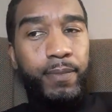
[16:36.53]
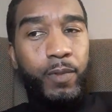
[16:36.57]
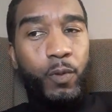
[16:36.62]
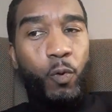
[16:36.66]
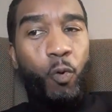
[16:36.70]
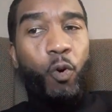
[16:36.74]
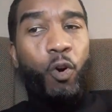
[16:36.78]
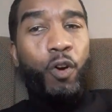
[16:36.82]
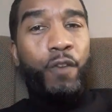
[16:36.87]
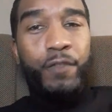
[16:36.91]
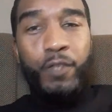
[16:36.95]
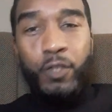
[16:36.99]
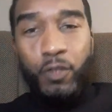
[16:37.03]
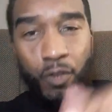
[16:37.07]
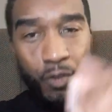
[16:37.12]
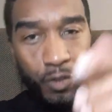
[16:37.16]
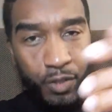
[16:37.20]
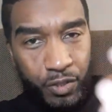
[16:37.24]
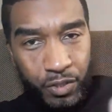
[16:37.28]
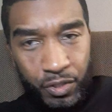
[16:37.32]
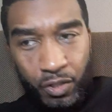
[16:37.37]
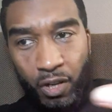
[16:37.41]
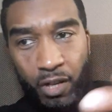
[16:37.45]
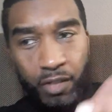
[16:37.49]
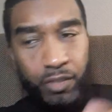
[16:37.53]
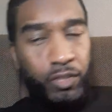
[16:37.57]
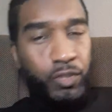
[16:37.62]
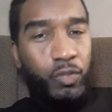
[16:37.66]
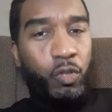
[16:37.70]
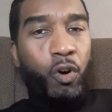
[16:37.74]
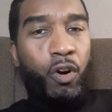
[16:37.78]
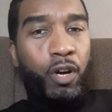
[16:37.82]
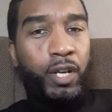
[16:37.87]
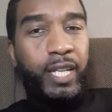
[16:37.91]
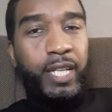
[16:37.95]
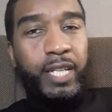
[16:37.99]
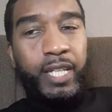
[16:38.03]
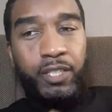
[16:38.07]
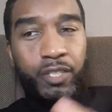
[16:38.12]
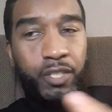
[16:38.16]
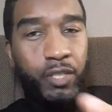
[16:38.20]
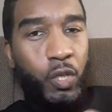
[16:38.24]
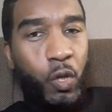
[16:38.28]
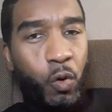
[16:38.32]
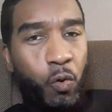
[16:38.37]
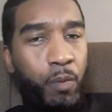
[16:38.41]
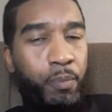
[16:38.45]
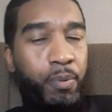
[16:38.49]
or if you're starting to talk and get to
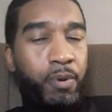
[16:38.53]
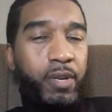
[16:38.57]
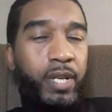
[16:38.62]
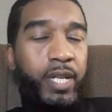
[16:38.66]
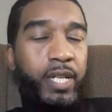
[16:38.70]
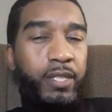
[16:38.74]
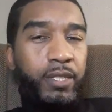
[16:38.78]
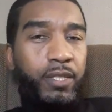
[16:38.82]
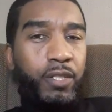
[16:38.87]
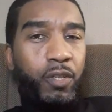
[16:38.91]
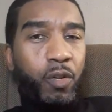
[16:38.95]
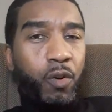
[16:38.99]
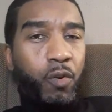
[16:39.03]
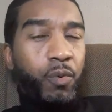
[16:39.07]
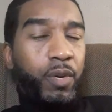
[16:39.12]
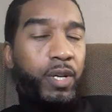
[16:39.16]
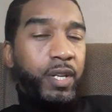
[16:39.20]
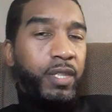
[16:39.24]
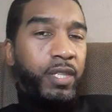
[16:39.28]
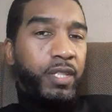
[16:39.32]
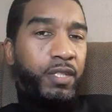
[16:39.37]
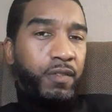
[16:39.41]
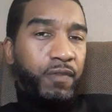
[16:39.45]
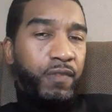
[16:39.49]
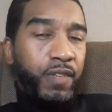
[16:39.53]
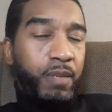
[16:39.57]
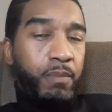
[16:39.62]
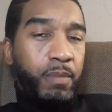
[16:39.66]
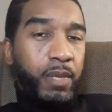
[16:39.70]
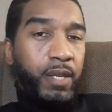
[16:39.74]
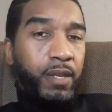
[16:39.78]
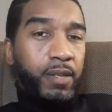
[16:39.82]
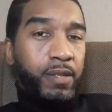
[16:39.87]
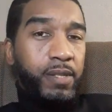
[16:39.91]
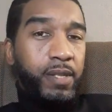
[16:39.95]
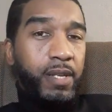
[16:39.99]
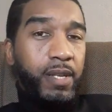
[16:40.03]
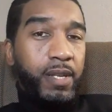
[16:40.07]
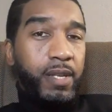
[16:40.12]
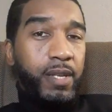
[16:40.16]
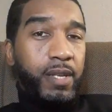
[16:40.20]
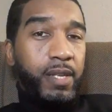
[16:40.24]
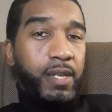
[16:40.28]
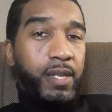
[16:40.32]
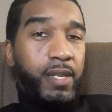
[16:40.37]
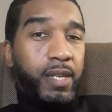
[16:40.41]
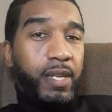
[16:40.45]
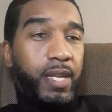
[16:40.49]
know one of these females.
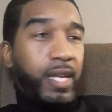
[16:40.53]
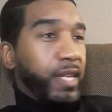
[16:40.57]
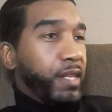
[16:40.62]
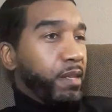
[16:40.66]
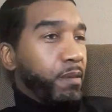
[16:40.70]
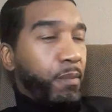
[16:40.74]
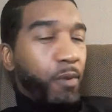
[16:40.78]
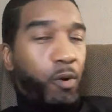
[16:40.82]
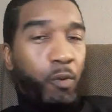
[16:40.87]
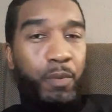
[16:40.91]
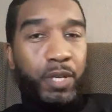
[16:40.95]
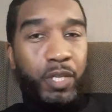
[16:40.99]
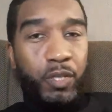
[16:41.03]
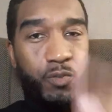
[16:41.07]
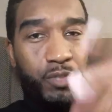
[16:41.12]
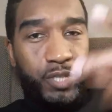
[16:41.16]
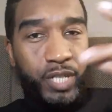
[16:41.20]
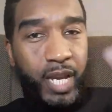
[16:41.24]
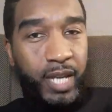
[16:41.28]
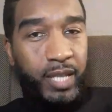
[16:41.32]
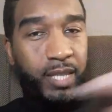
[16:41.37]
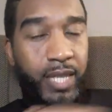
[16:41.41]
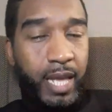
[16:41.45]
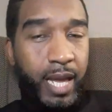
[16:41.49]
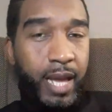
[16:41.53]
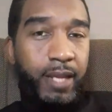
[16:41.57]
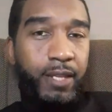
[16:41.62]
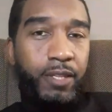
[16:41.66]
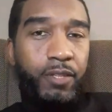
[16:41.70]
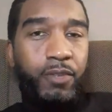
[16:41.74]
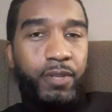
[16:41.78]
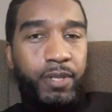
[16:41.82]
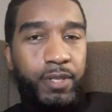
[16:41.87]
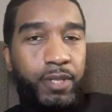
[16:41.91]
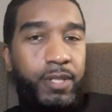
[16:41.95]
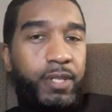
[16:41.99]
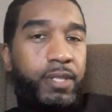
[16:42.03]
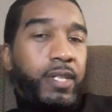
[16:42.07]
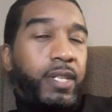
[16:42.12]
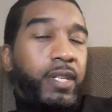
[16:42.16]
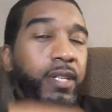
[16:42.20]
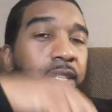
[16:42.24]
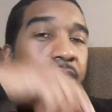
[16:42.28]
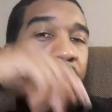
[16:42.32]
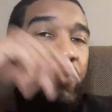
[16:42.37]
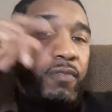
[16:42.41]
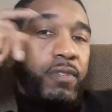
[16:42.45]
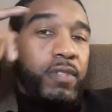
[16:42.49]
And the moment you check that, you're going to see a
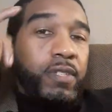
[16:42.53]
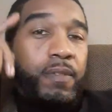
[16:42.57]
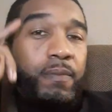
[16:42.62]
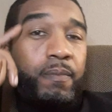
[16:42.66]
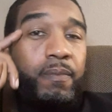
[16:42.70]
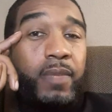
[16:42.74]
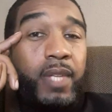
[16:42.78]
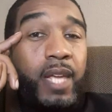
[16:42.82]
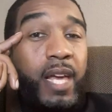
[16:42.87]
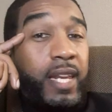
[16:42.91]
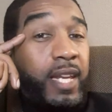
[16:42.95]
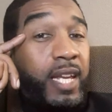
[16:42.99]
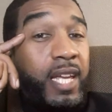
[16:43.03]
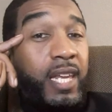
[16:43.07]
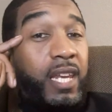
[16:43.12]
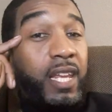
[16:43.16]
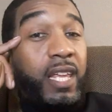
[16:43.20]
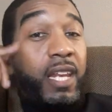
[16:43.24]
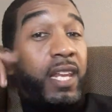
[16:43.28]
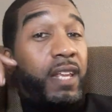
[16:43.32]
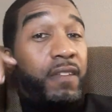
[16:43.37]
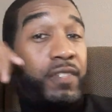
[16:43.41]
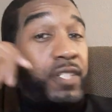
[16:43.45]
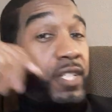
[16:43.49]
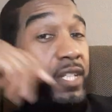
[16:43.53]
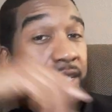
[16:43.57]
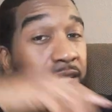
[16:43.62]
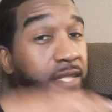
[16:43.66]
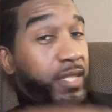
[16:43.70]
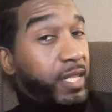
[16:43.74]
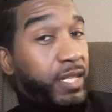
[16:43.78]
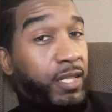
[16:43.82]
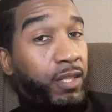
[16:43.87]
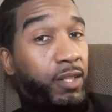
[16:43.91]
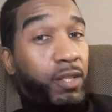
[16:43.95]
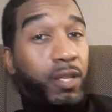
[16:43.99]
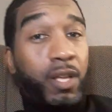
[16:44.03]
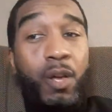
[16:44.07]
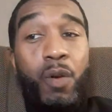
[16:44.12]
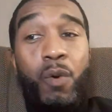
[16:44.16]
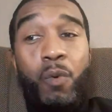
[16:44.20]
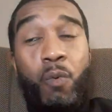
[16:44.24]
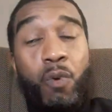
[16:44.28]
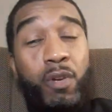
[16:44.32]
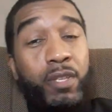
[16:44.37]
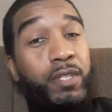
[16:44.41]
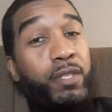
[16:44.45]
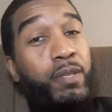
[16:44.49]
difference. And again, and if she still
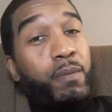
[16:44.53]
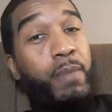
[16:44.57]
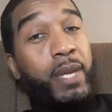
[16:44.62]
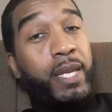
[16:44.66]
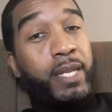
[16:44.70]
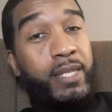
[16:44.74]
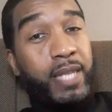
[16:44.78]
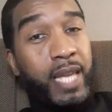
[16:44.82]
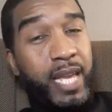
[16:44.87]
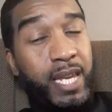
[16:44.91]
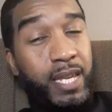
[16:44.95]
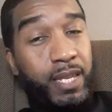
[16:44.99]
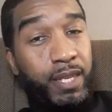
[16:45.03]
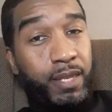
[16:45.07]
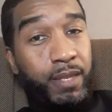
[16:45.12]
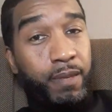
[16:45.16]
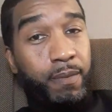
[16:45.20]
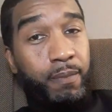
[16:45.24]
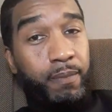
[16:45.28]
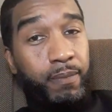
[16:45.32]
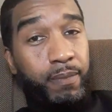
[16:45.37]
wants to maintain